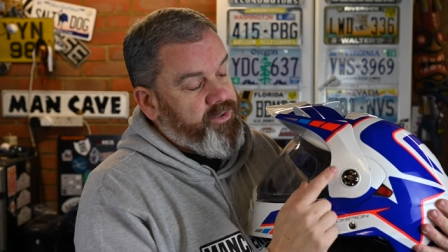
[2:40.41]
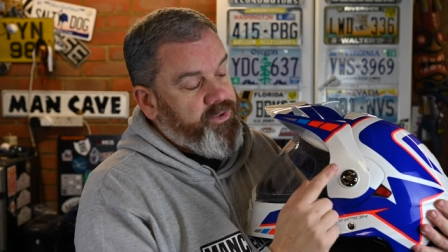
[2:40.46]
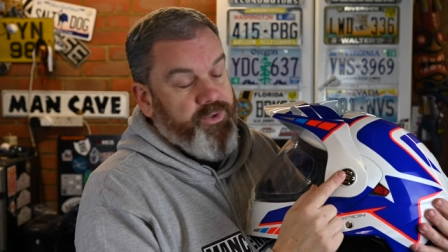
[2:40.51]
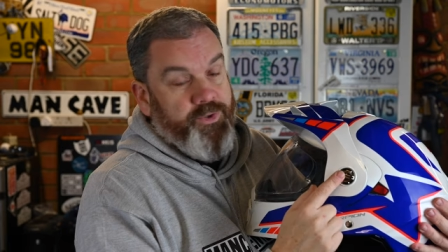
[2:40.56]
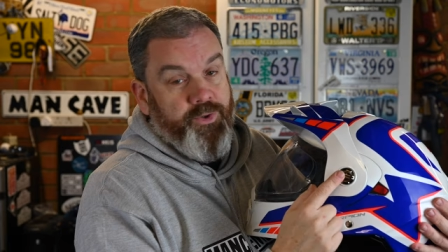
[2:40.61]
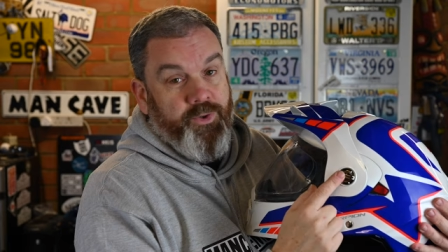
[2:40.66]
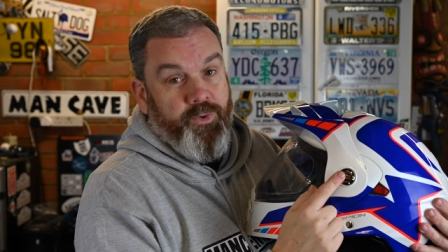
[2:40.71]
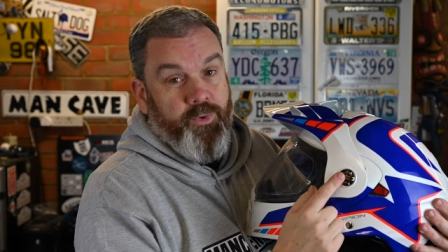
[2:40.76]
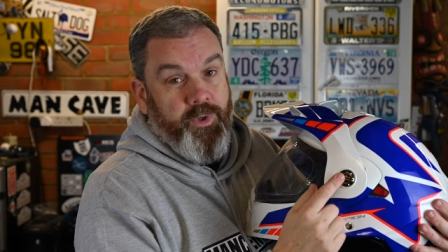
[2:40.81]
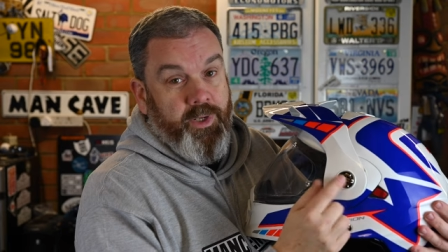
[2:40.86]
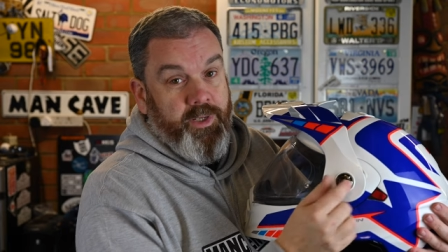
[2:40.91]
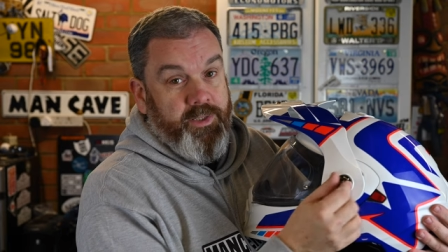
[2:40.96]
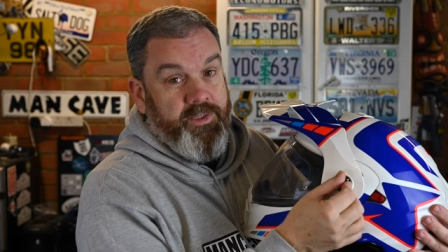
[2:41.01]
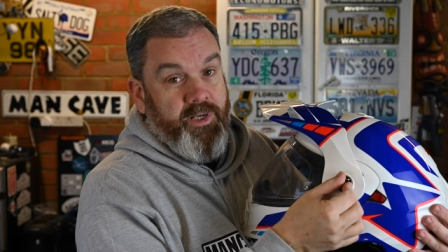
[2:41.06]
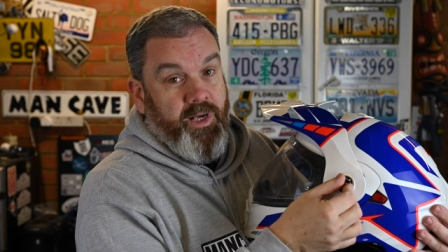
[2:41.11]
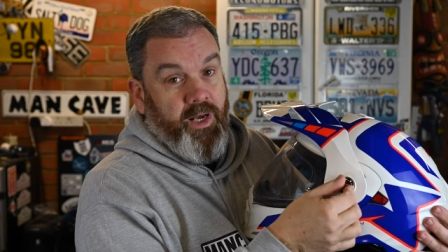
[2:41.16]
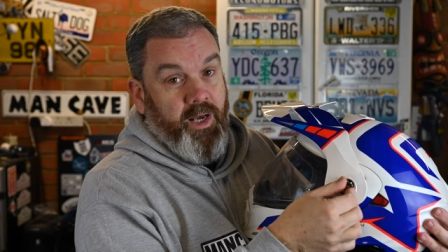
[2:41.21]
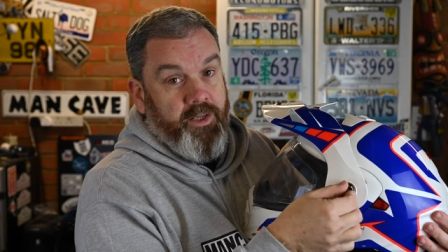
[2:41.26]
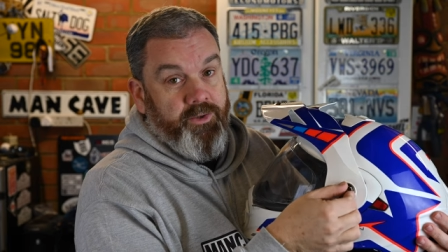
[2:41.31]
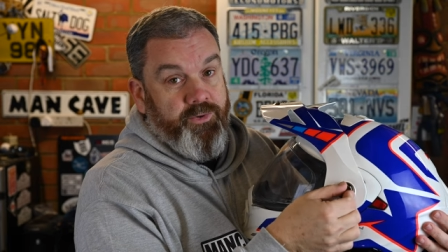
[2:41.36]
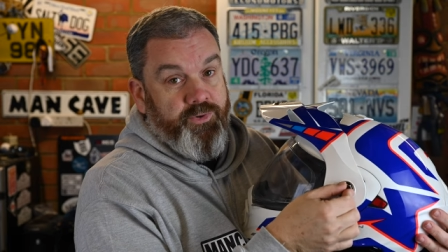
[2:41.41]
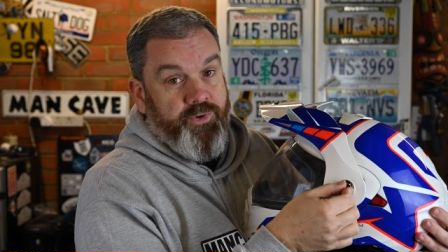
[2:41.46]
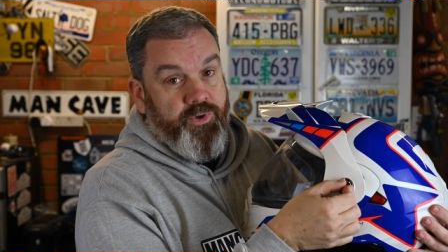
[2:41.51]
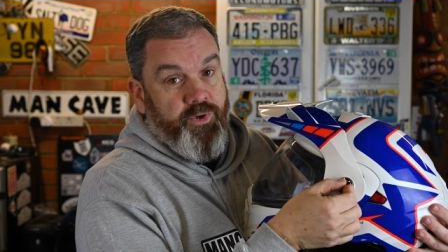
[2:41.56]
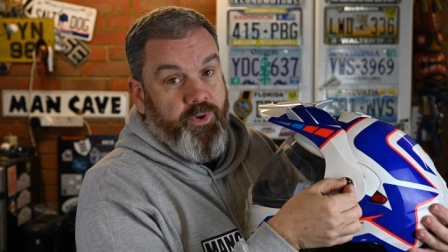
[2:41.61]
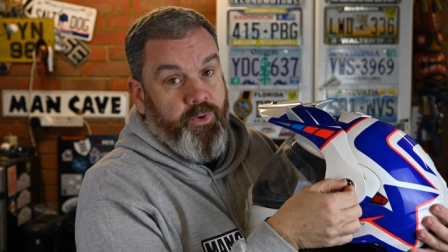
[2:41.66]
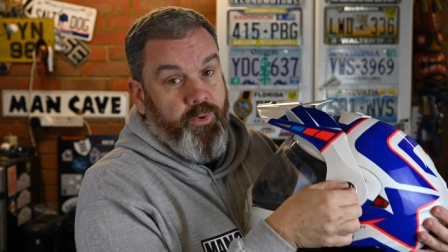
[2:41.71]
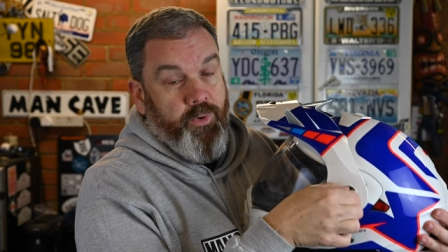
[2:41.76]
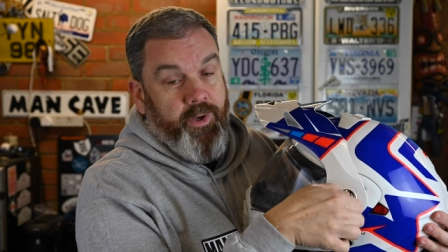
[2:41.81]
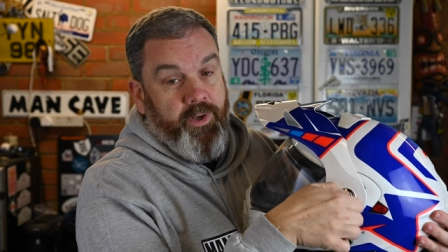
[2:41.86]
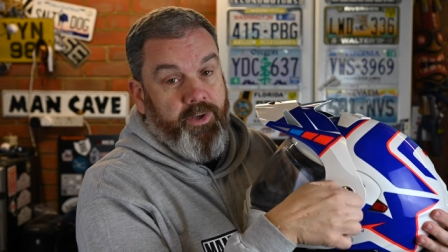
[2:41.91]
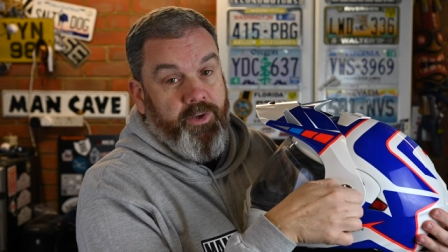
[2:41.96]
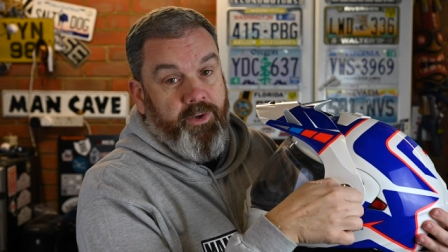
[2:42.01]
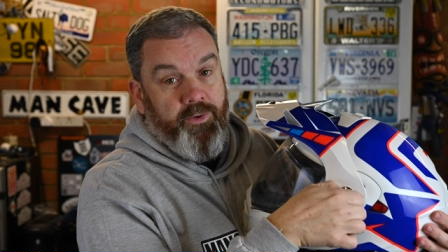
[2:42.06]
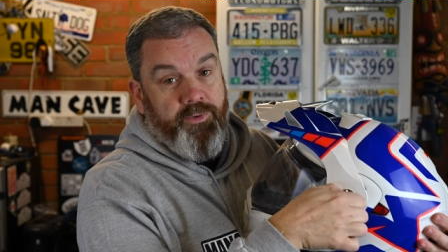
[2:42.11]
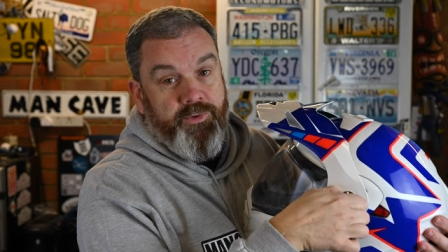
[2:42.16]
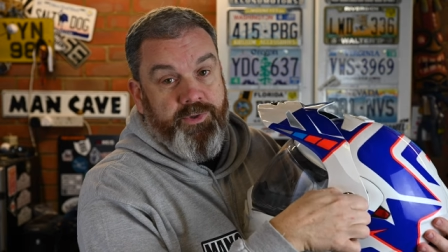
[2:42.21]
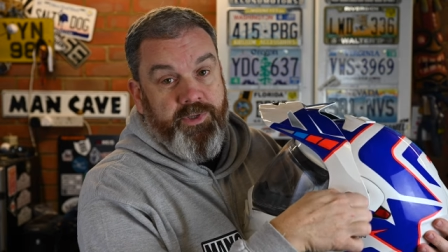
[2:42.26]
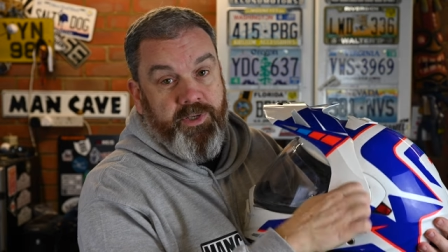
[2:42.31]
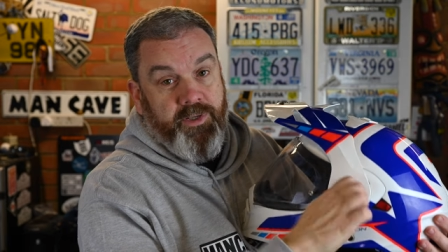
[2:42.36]
You do need to unscrew it
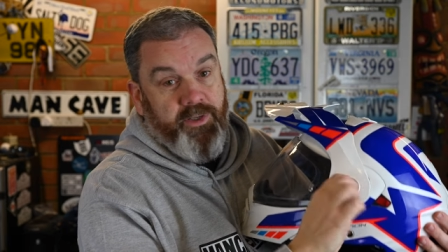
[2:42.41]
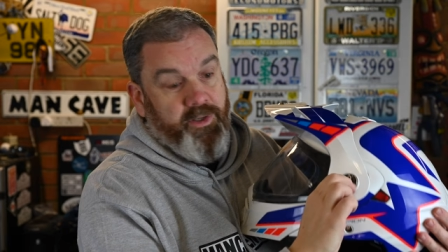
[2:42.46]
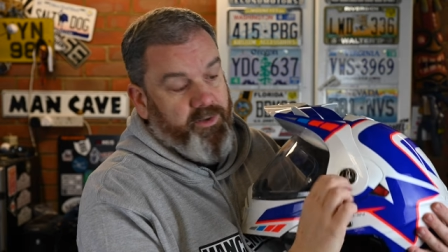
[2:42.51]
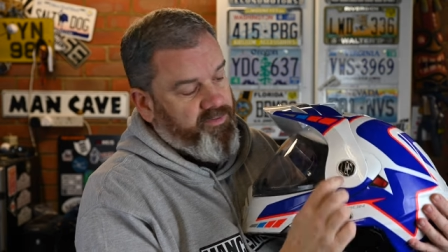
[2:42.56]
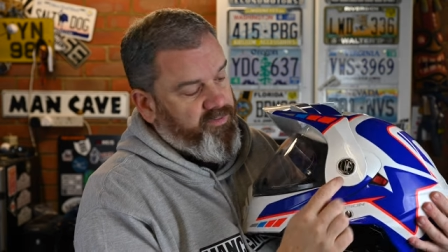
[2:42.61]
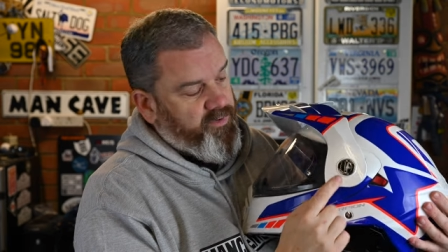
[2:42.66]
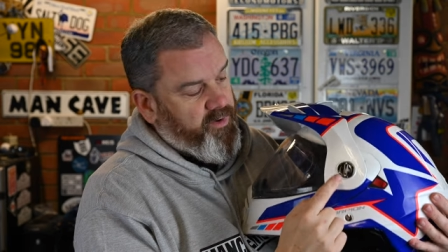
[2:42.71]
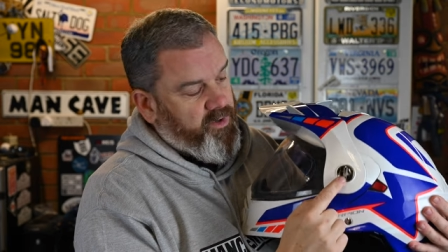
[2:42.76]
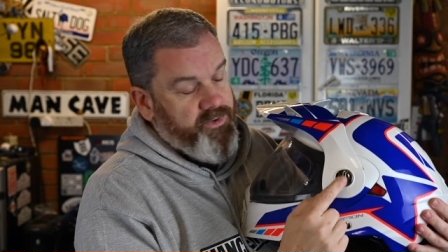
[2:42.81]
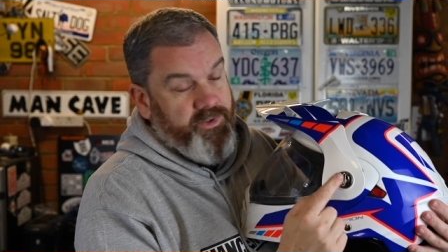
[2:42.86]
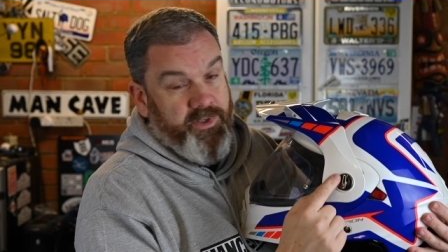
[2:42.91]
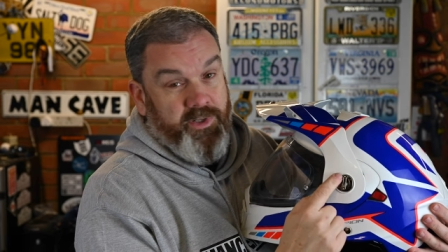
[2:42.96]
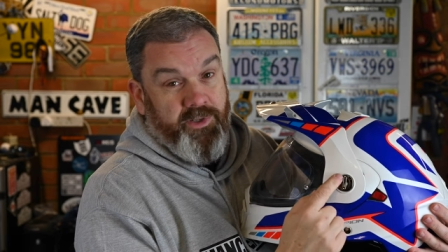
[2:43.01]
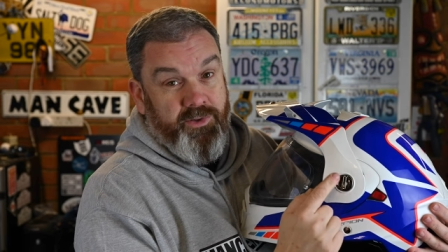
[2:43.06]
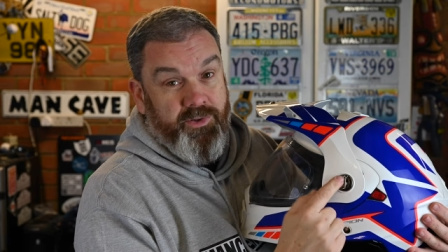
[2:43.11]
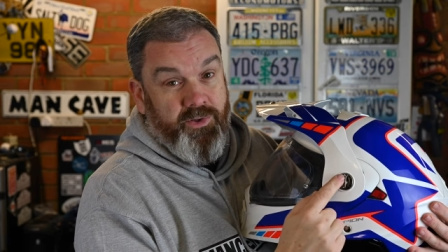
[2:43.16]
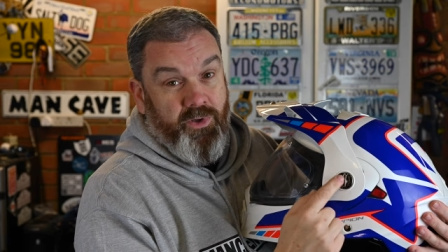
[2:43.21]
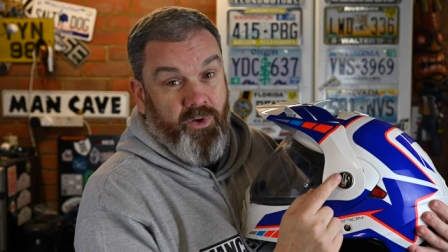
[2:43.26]
using the fastenings